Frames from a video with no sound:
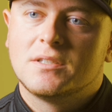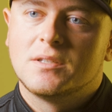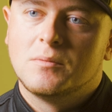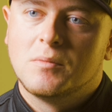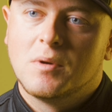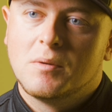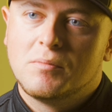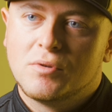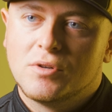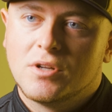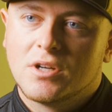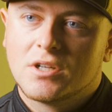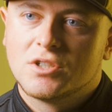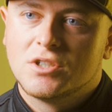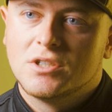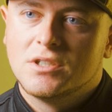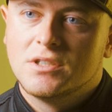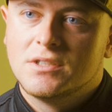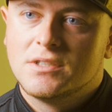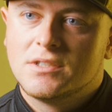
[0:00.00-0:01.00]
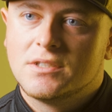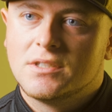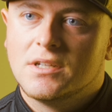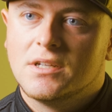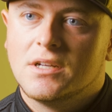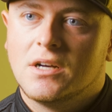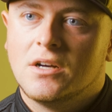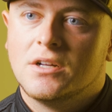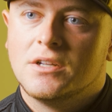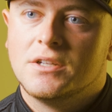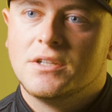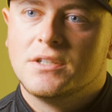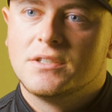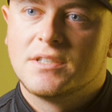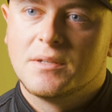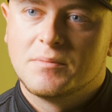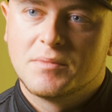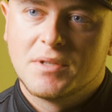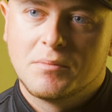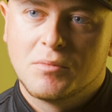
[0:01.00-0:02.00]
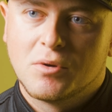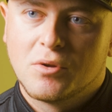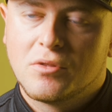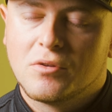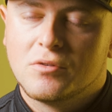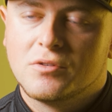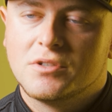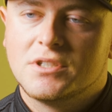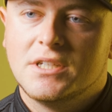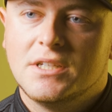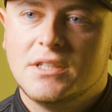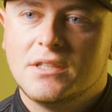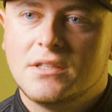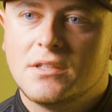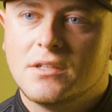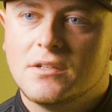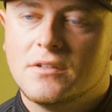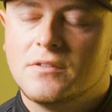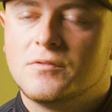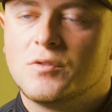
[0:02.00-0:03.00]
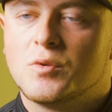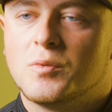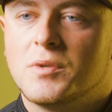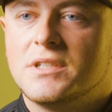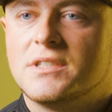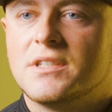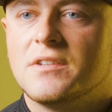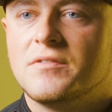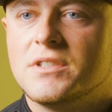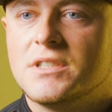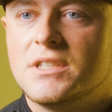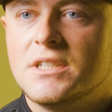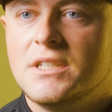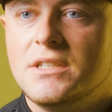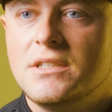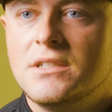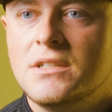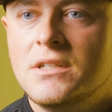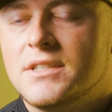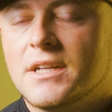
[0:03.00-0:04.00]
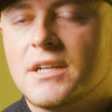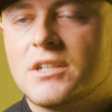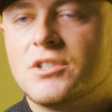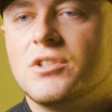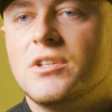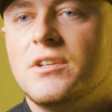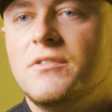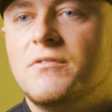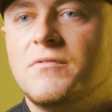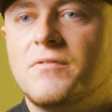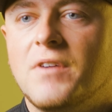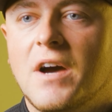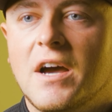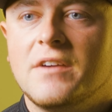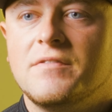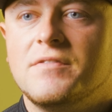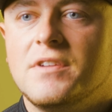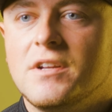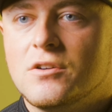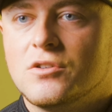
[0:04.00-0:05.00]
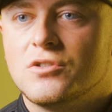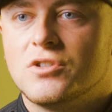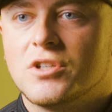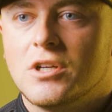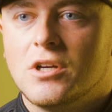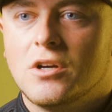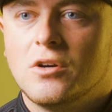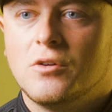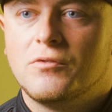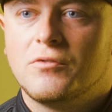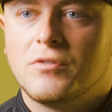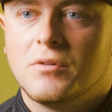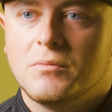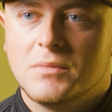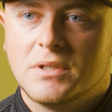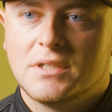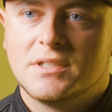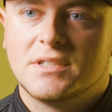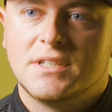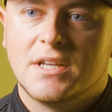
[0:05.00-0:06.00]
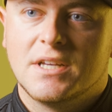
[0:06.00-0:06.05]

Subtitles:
Cinema Productions on September 13th of 2017. It's actually 5 years ago from this